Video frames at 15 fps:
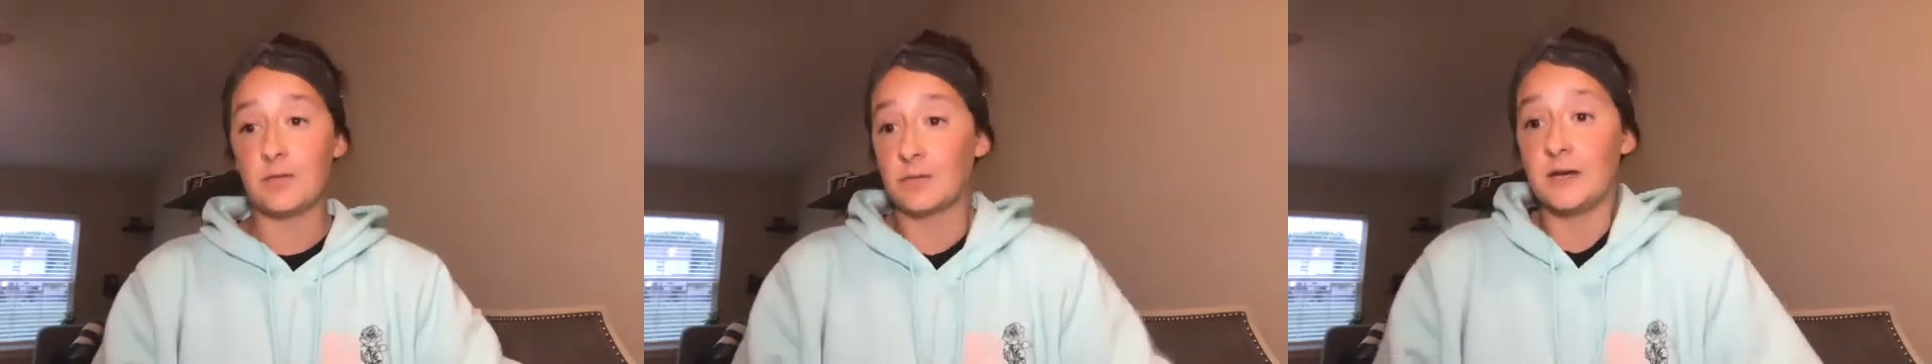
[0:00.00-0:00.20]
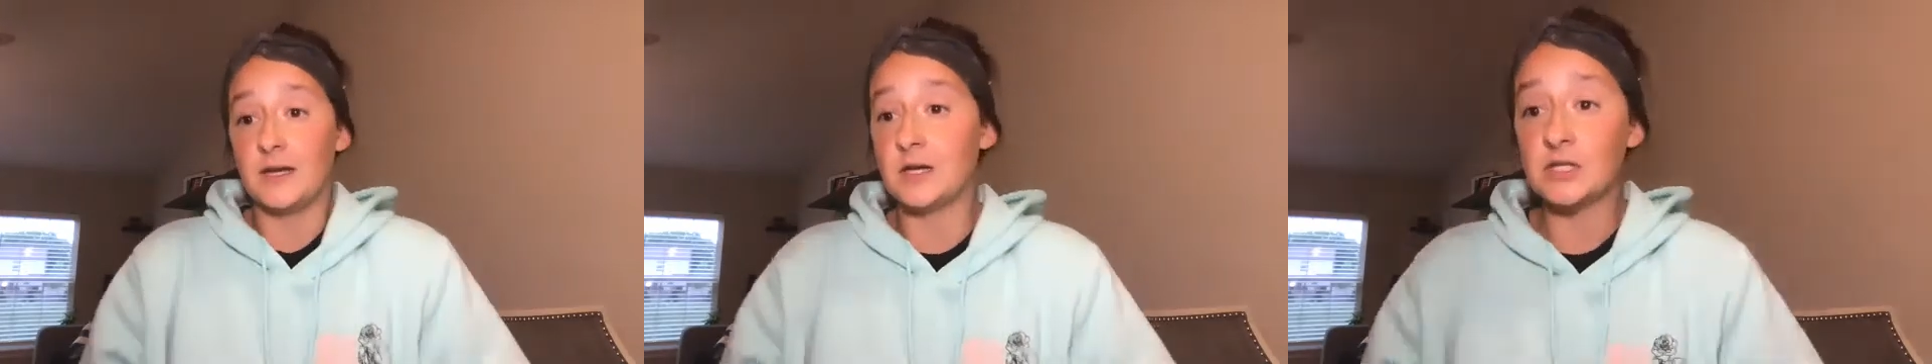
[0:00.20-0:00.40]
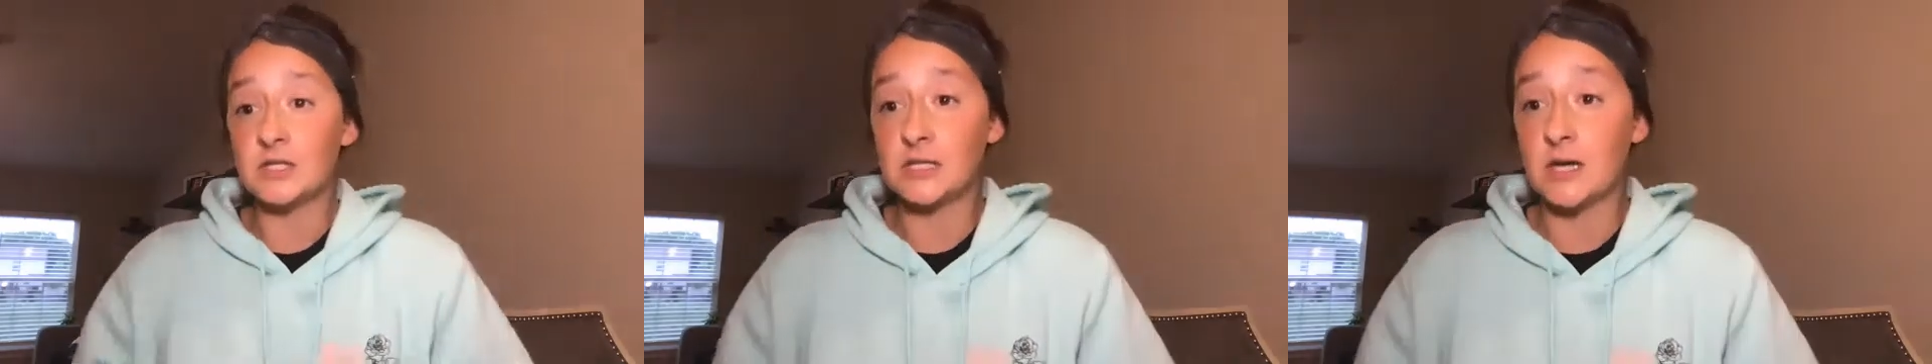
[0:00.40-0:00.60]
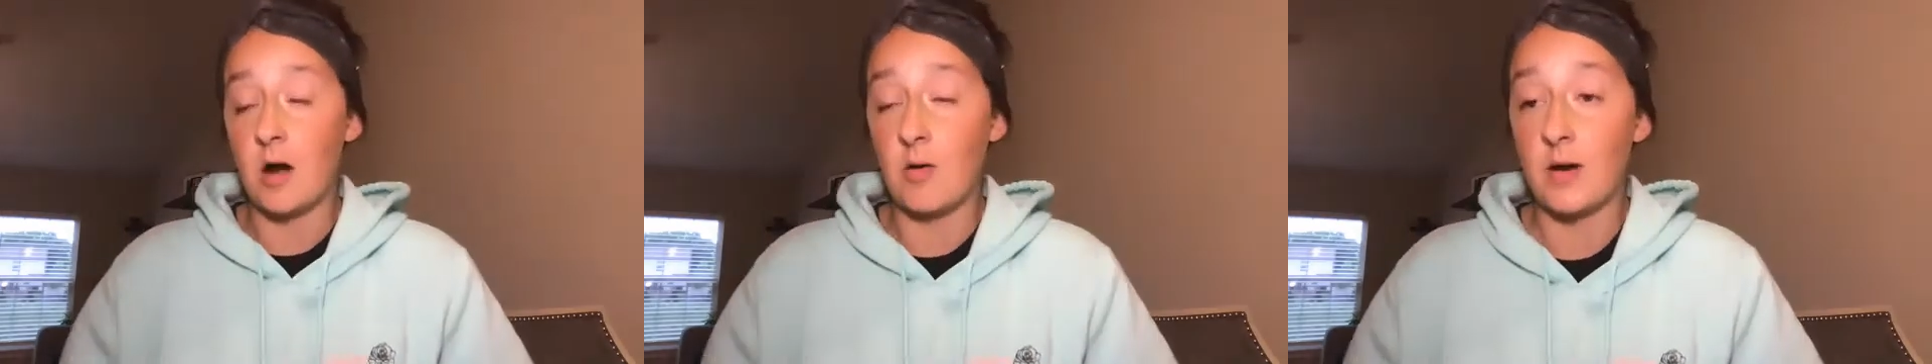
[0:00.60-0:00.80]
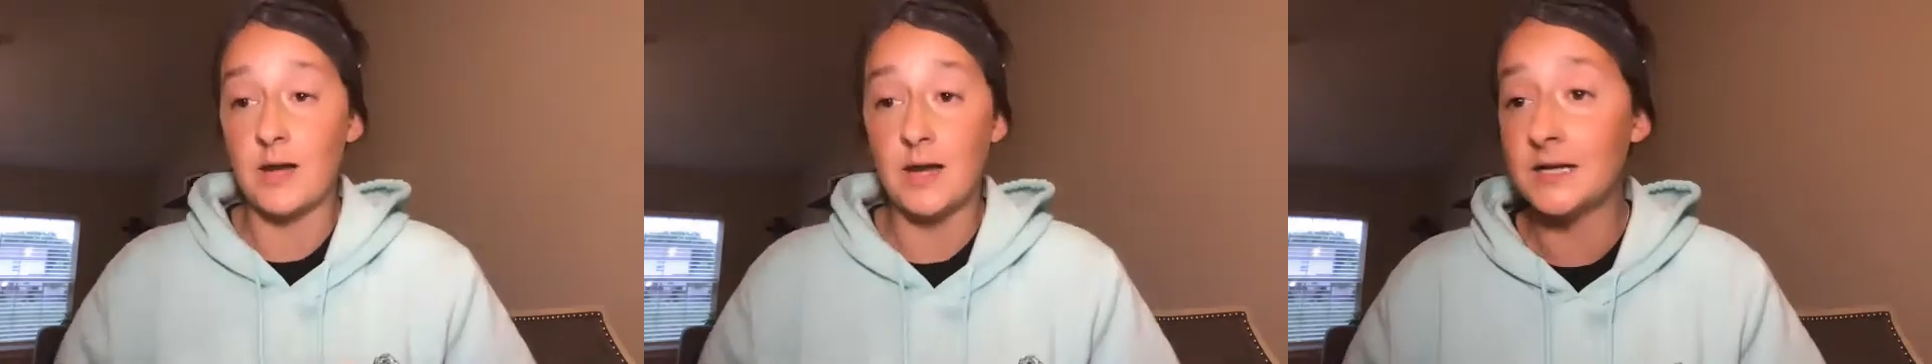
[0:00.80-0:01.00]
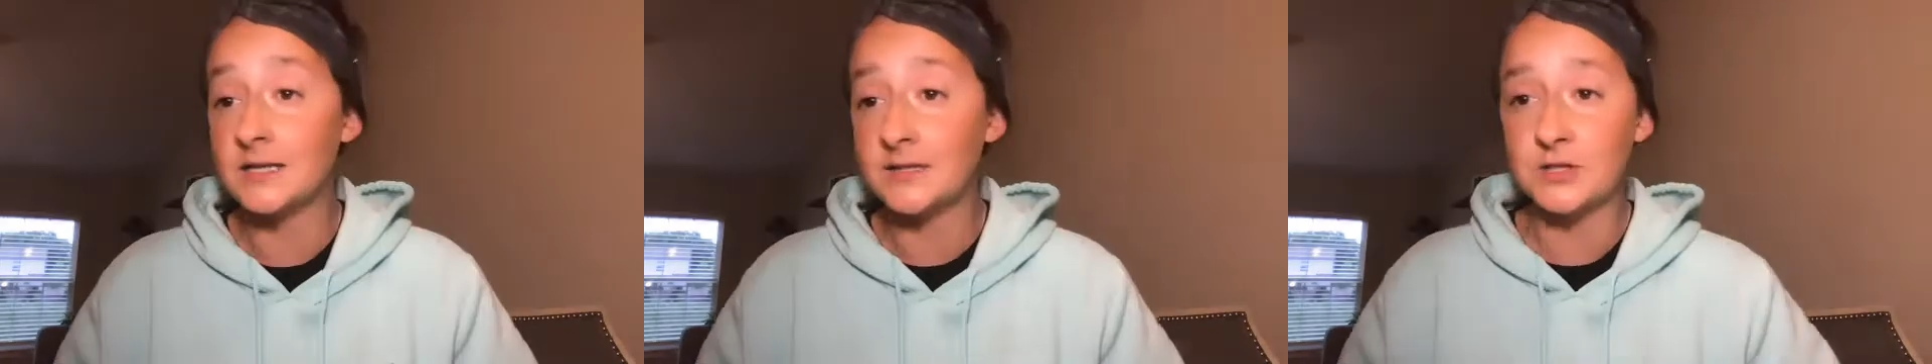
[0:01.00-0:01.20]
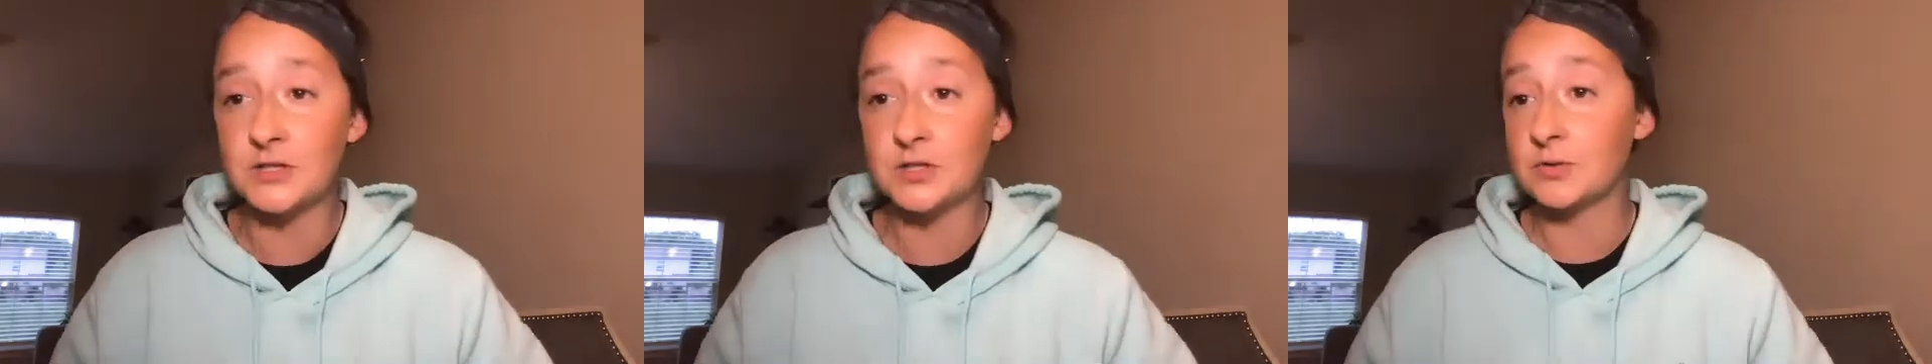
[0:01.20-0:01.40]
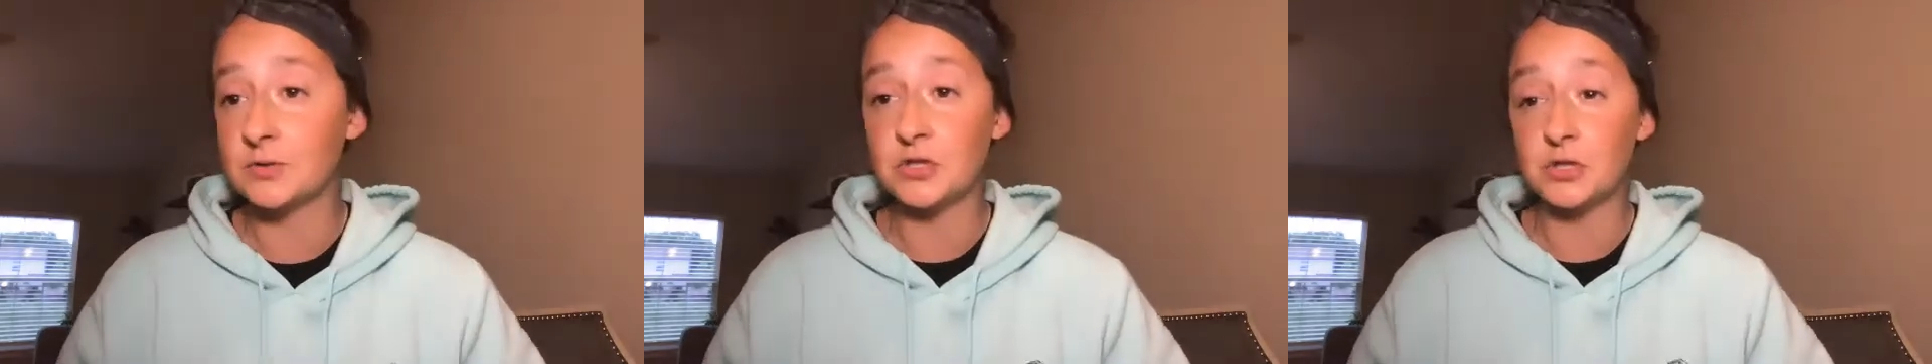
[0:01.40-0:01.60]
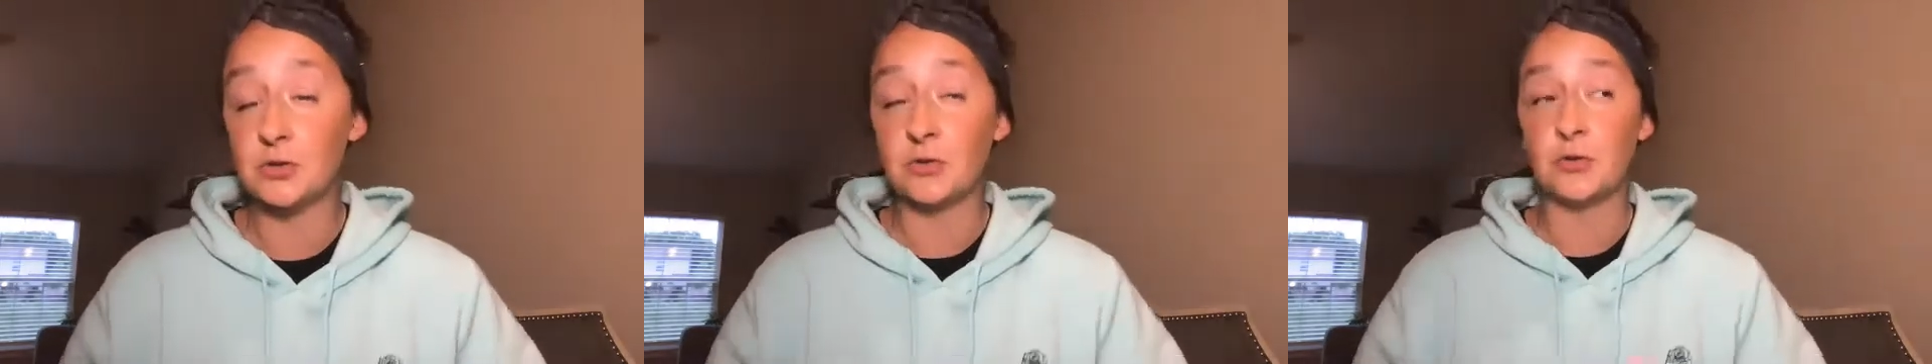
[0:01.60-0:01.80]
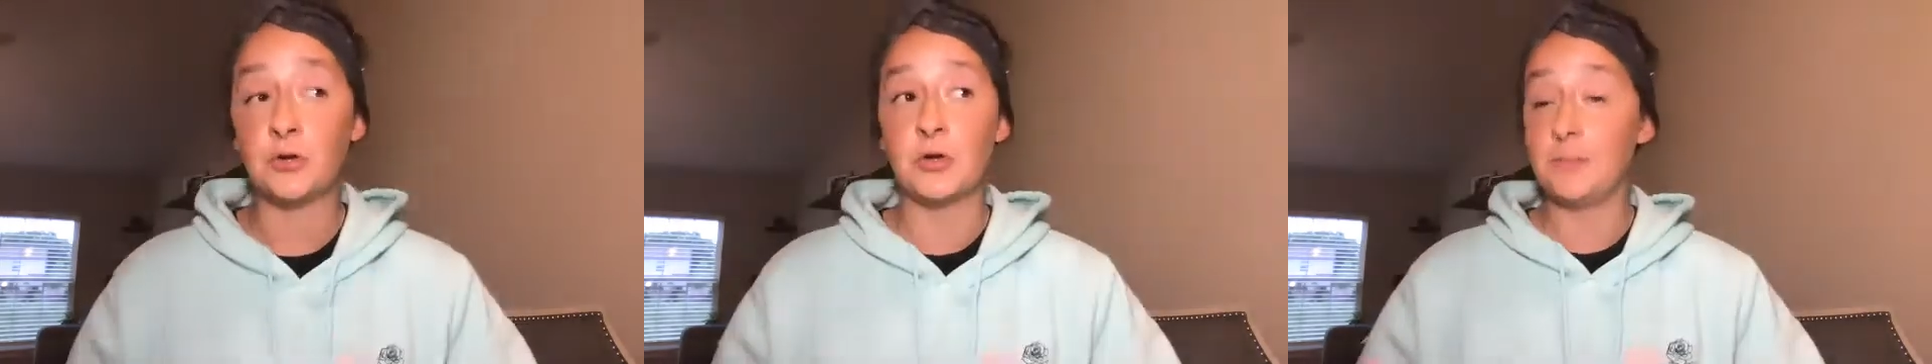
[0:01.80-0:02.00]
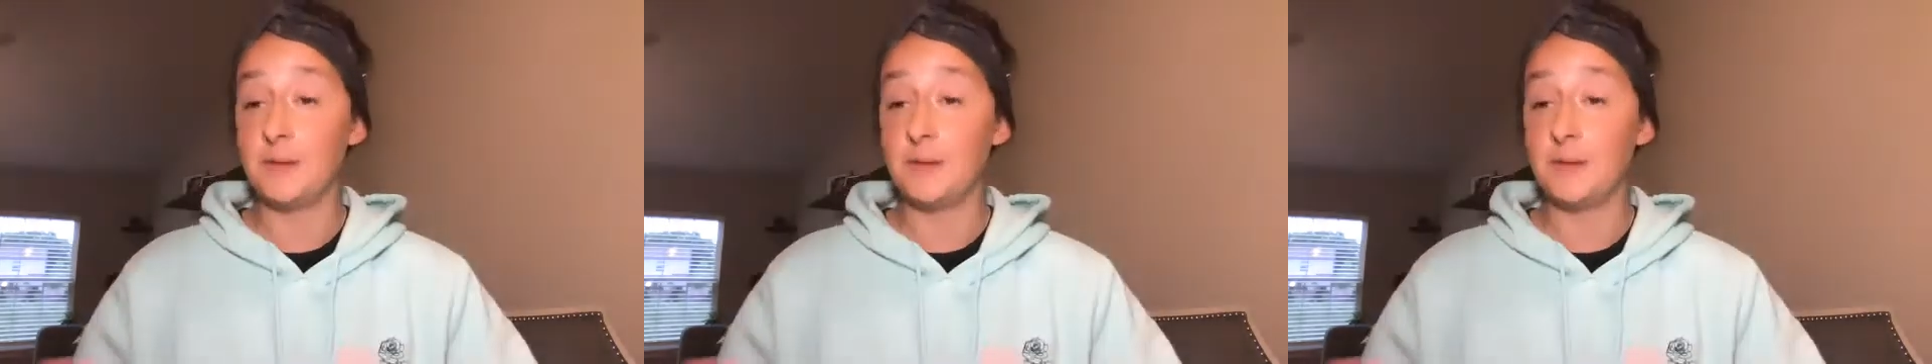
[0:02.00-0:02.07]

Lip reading: 3 years ago and not touched social